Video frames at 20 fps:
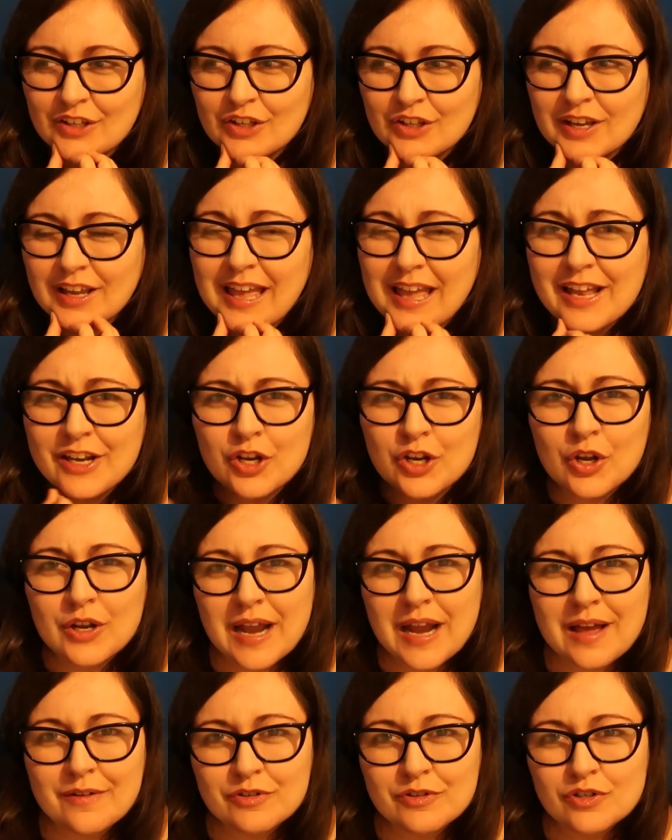again, you can
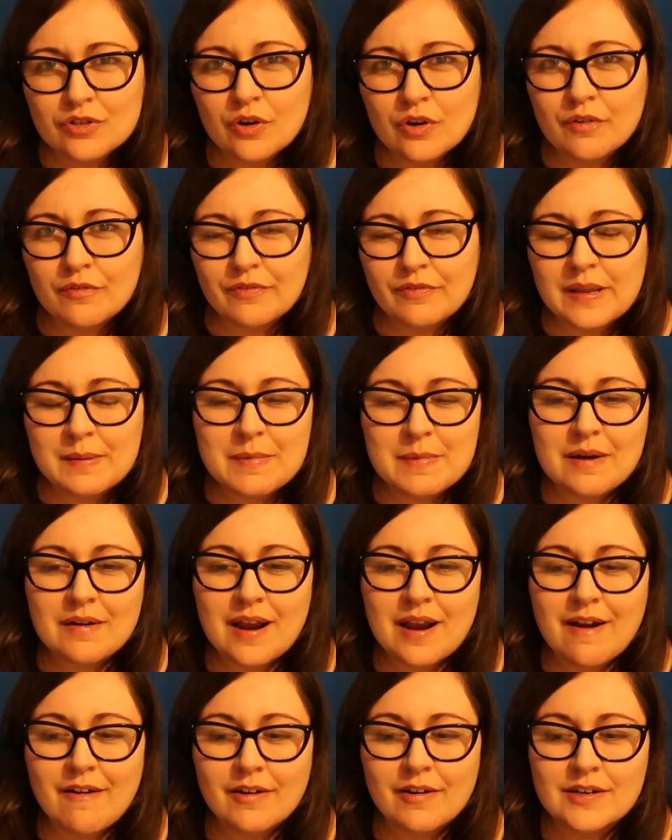have strong female
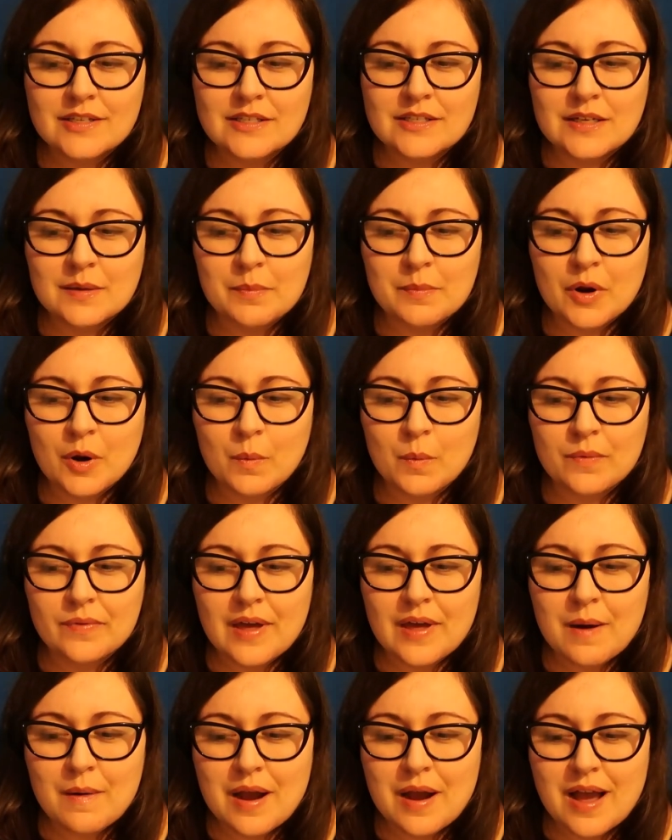characters in the book
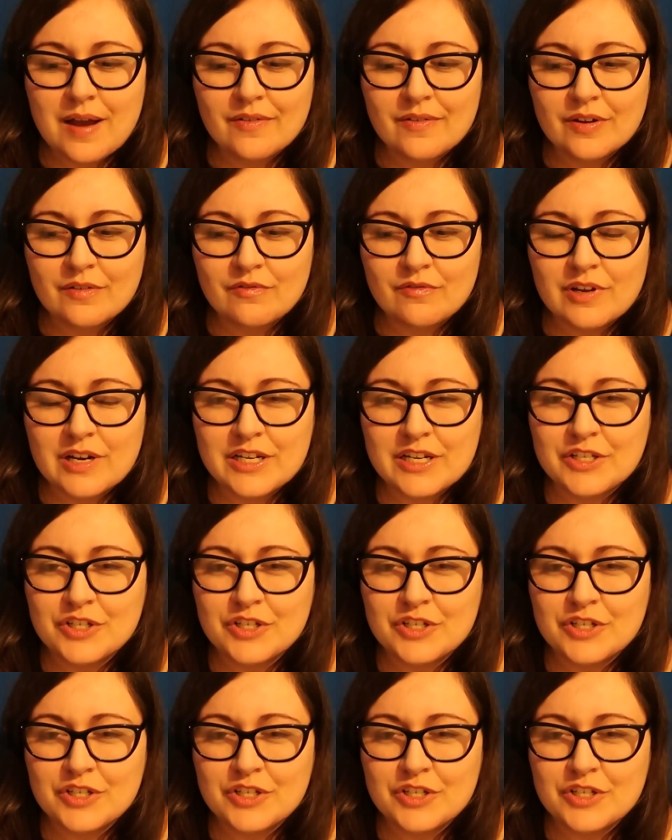without having really